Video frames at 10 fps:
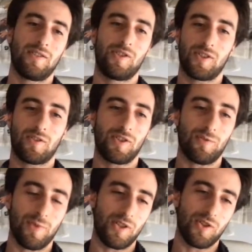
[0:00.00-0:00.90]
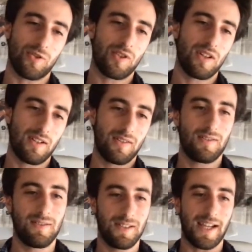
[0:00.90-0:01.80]
Just because we just
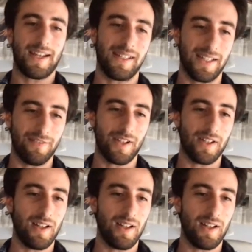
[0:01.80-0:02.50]
getting the invite.